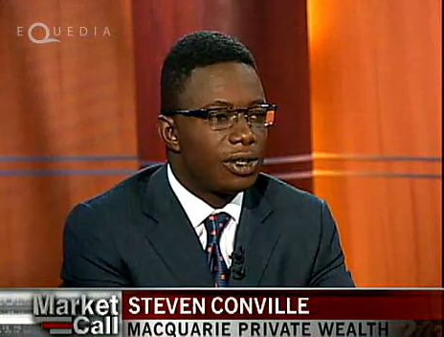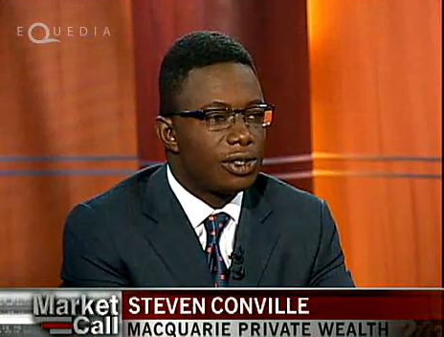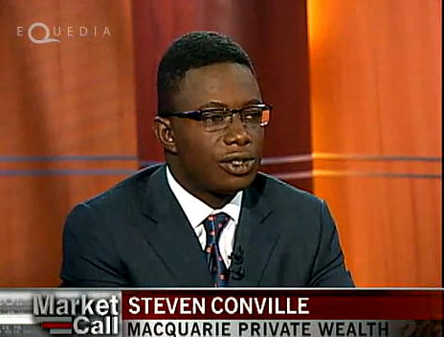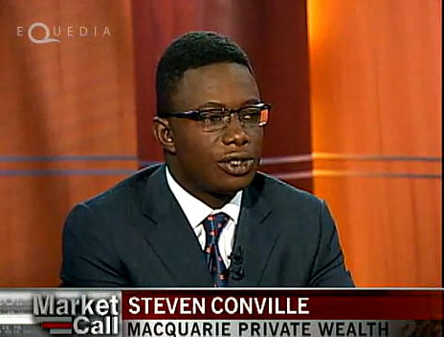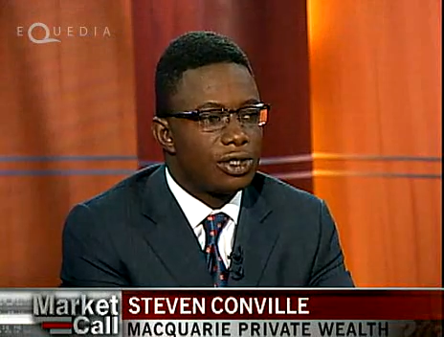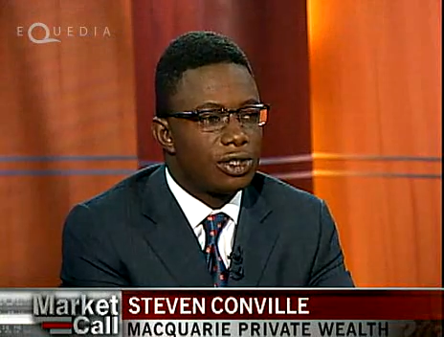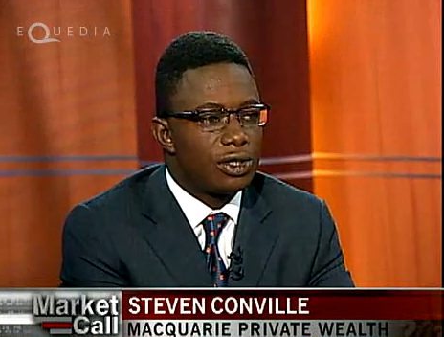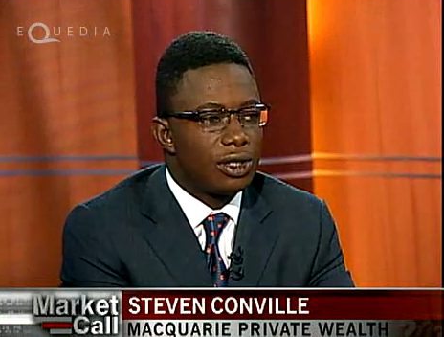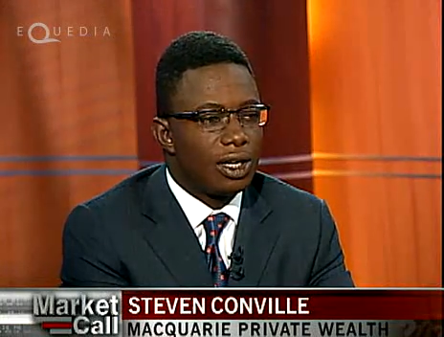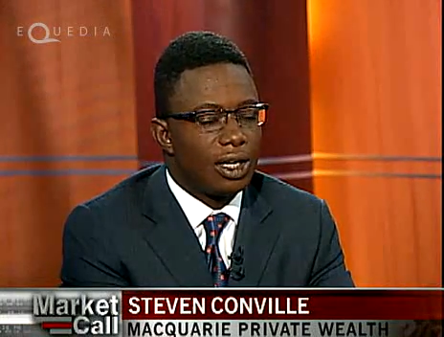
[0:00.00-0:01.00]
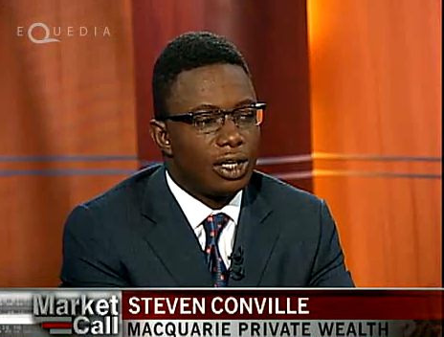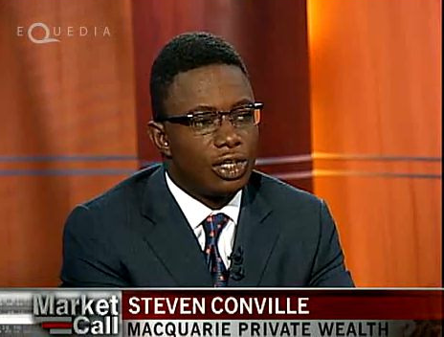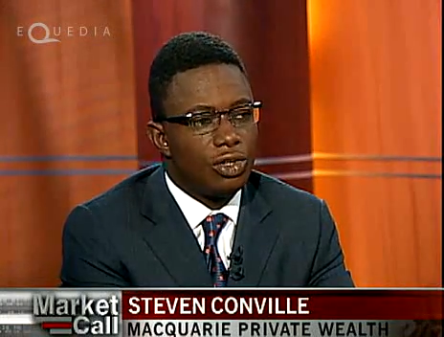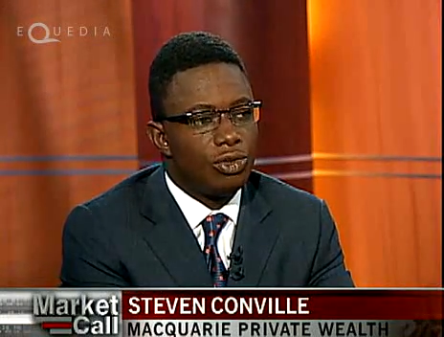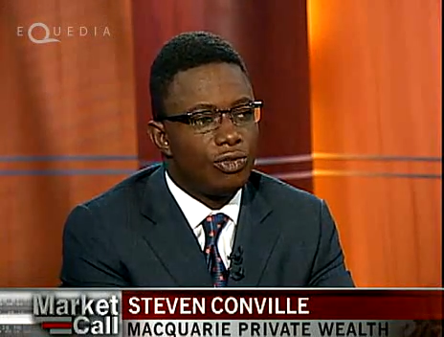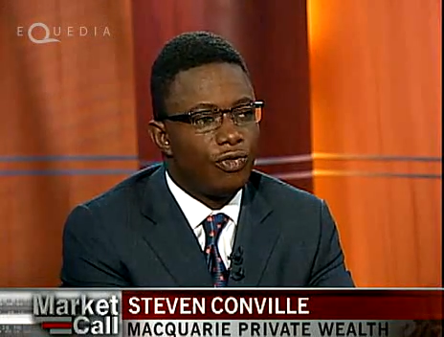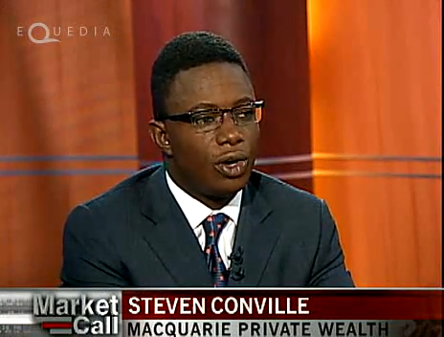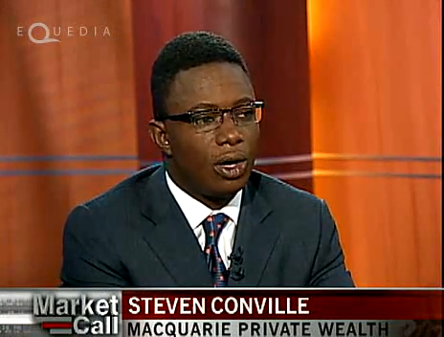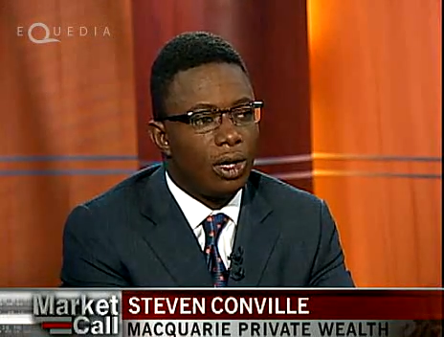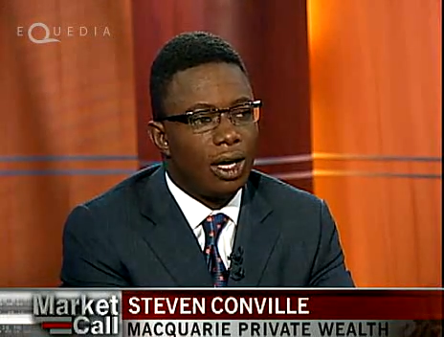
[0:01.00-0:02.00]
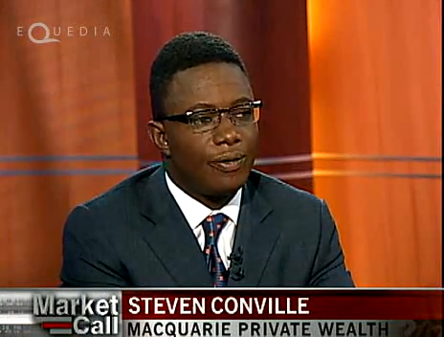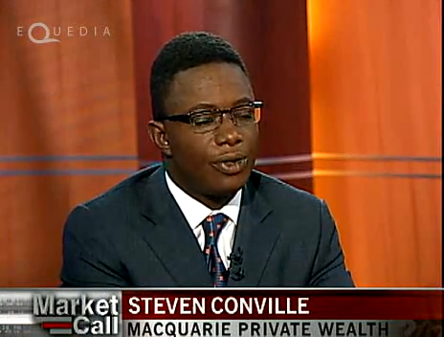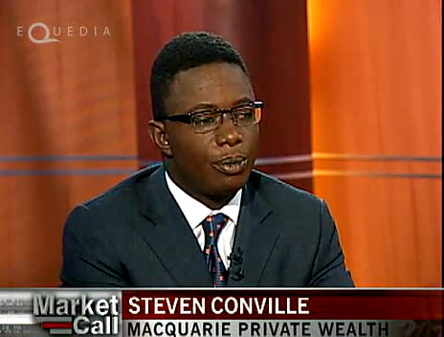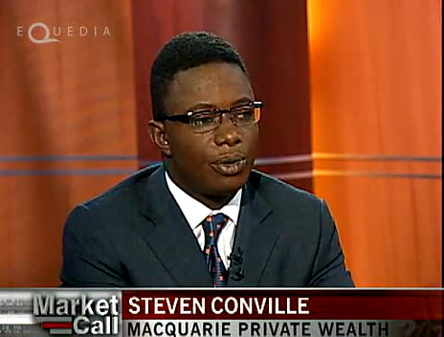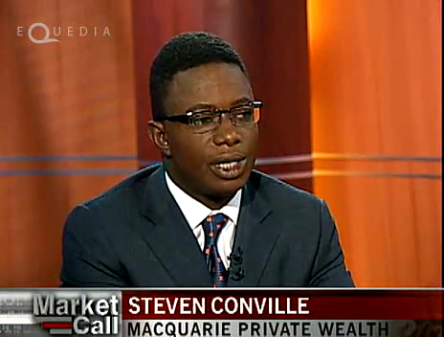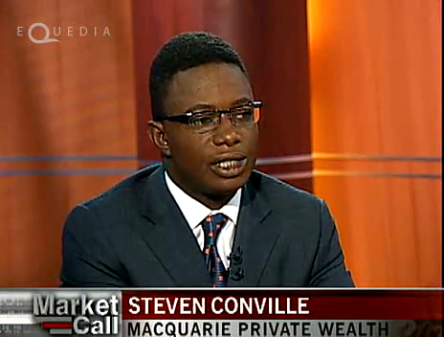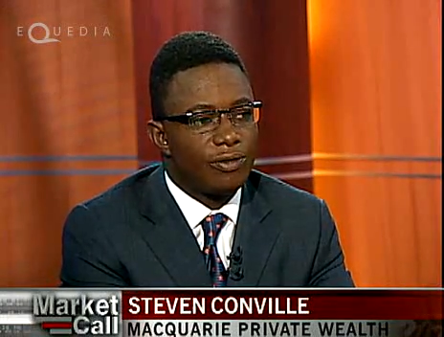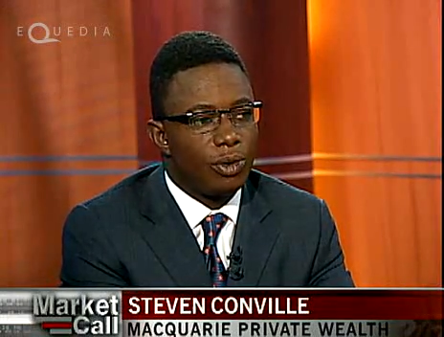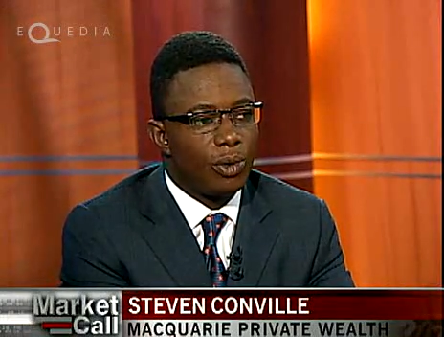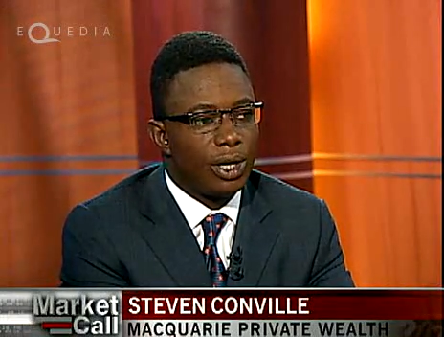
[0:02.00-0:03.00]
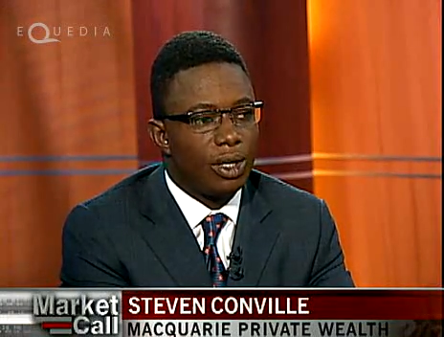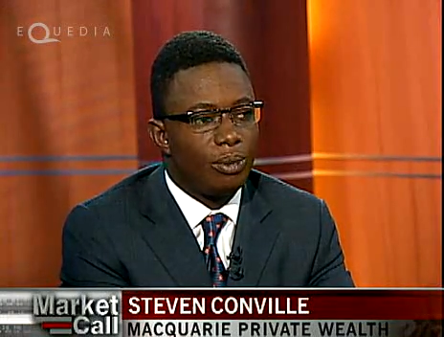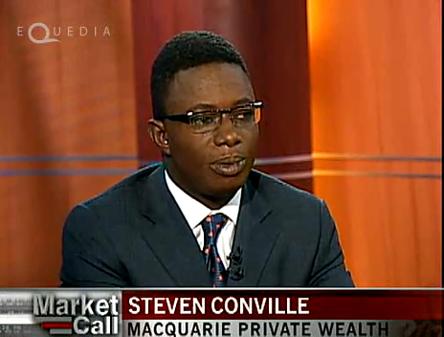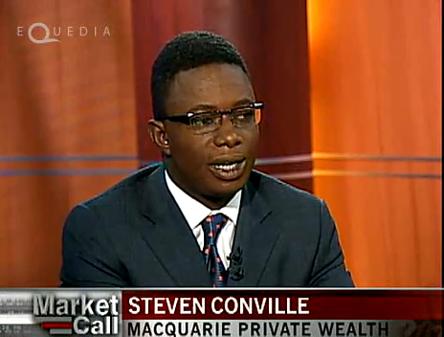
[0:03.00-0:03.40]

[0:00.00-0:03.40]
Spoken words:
a huge fall off in the price of oil.